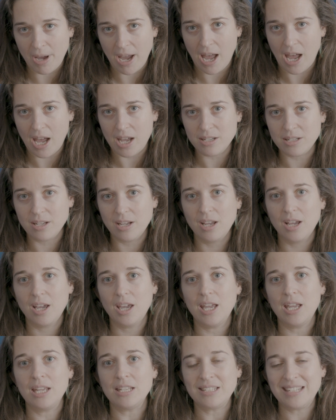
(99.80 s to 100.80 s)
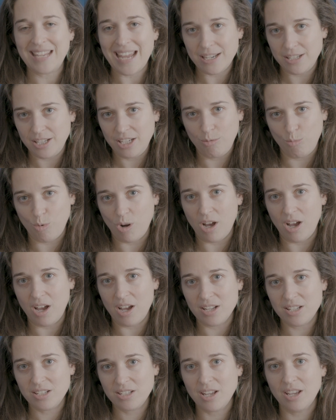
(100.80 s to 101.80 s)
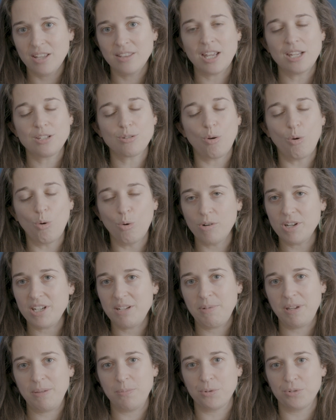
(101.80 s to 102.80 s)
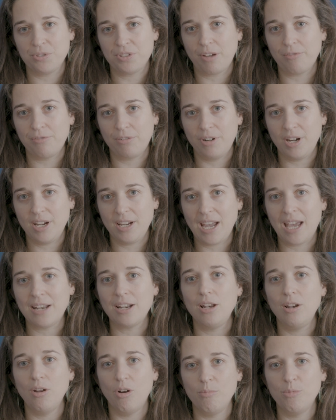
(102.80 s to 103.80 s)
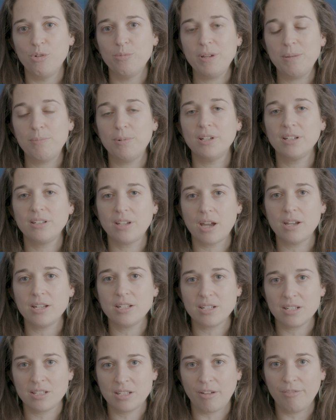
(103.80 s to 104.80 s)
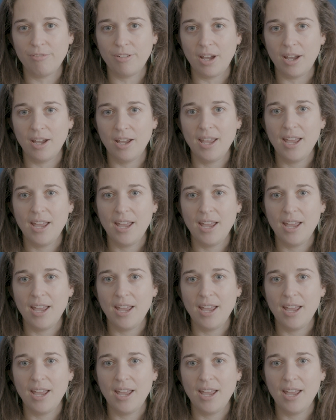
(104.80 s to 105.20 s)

bad, it's getting worse, there's already people suffering, and a lot more people are going to suffer.